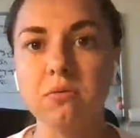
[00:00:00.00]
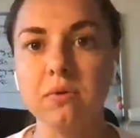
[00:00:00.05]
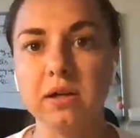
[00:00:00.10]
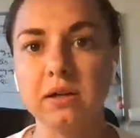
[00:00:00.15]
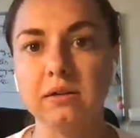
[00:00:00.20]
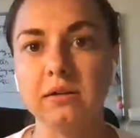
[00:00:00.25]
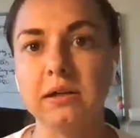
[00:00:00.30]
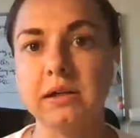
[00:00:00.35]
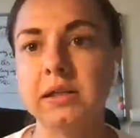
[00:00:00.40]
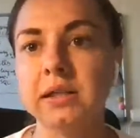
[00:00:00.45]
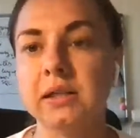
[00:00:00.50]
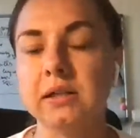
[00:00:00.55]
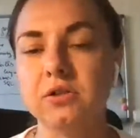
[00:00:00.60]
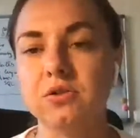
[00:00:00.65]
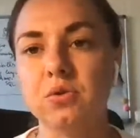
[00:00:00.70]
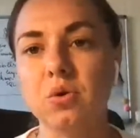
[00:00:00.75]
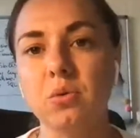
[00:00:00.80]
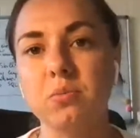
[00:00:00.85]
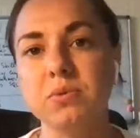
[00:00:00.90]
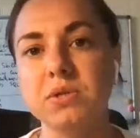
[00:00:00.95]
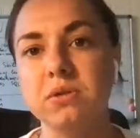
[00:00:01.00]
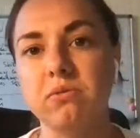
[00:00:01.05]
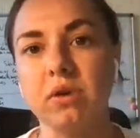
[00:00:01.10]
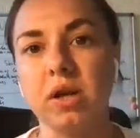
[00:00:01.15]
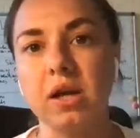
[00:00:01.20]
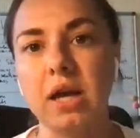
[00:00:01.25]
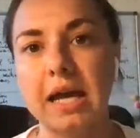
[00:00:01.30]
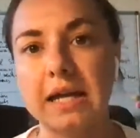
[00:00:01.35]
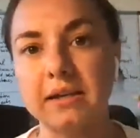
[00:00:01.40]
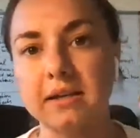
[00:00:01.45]
And then the top 3
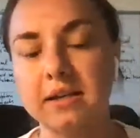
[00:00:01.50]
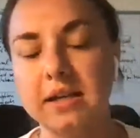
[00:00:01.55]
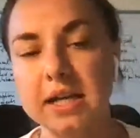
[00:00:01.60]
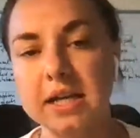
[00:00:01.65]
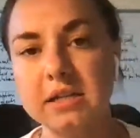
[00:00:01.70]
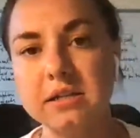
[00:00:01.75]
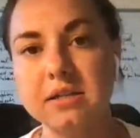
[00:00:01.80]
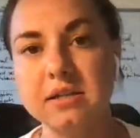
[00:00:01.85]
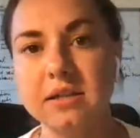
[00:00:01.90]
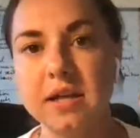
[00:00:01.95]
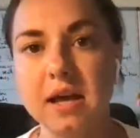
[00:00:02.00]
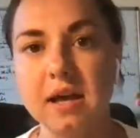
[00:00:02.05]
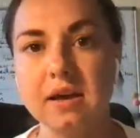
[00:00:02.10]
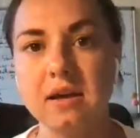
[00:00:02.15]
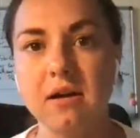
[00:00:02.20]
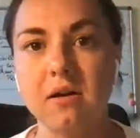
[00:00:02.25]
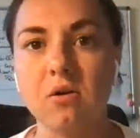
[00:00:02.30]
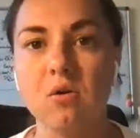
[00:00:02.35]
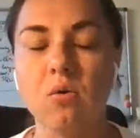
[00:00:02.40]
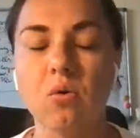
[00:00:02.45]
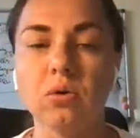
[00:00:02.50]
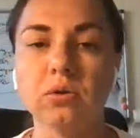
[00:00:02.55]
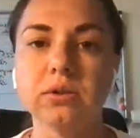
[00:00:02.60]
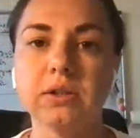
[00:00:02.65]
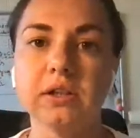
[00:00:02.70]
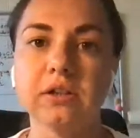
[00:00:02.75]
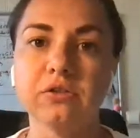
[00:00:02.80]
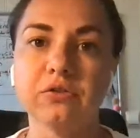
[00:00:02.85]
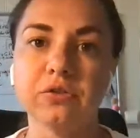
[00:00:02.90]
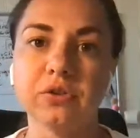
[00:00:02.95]
candidates, they are
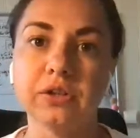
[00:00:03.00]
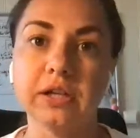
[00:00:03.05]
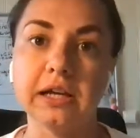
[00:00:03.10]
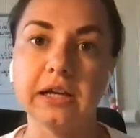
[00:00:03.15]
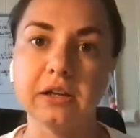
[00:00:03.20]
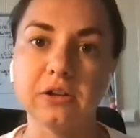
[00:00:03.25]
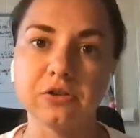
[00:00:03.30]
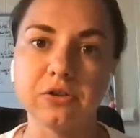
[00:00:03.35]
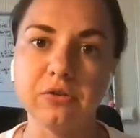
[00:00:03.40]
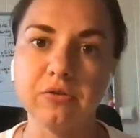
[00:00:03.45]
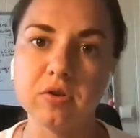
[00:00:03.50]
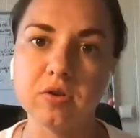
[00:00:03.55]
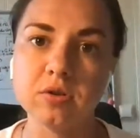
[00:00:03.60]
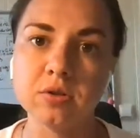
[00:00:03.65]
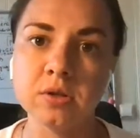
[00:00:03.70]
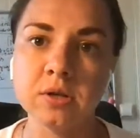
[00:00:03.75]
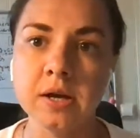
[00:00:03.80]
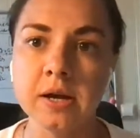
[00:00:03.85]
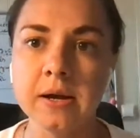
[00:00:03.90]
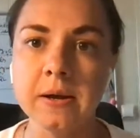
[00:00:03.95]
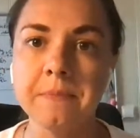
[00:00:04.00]
called in for the interviews,